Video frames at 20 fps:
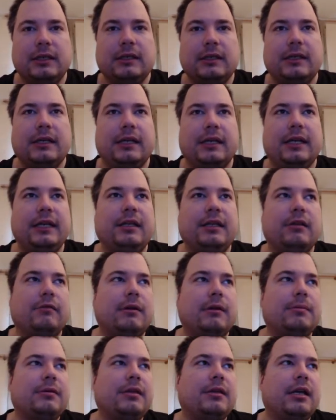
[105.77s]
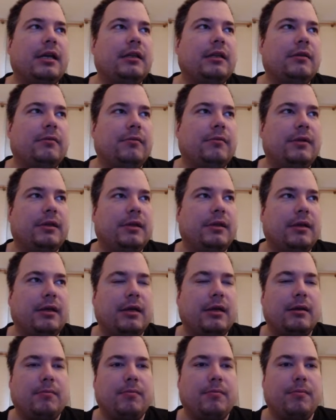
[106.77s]
read the website with,
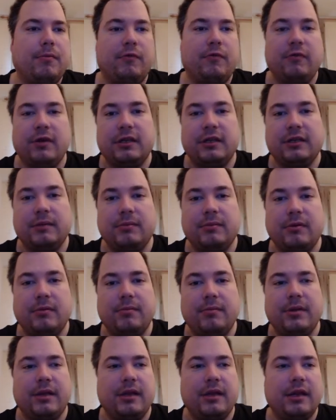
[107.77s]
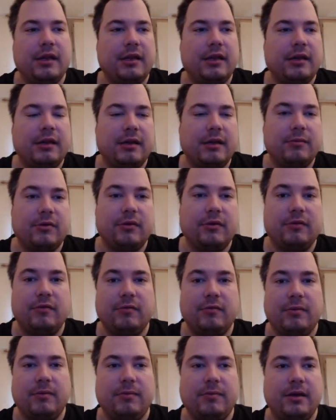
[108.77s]
for example, a better letter type, or it
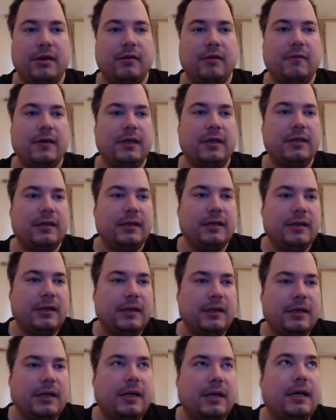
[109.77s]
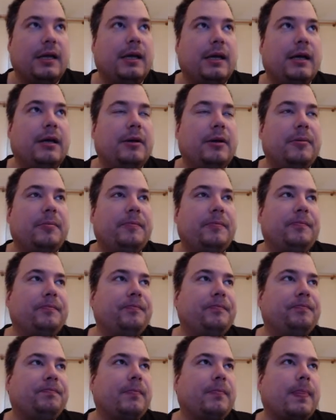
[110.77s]
would be bigger, right?
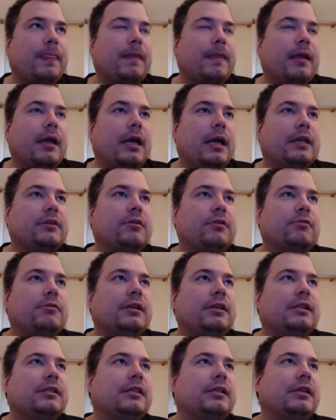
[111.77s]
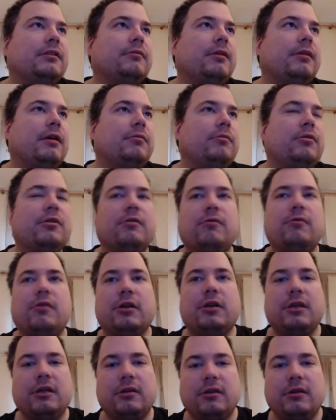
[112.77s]
As always, as well, I'm gonna
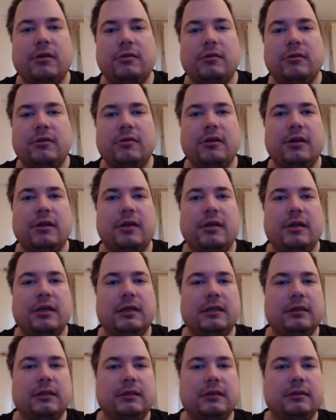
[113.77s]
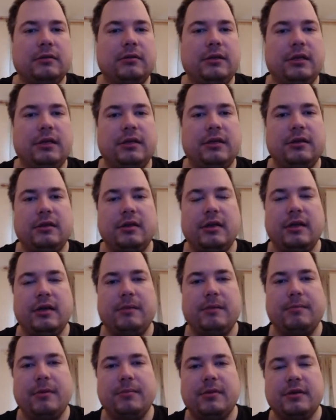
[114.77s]
walk you through the to this
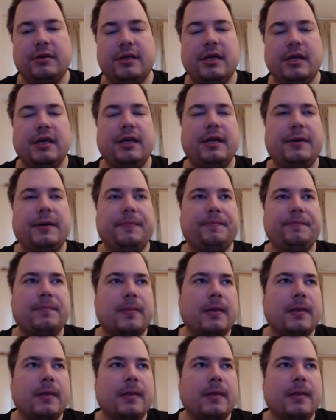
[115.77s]
members area.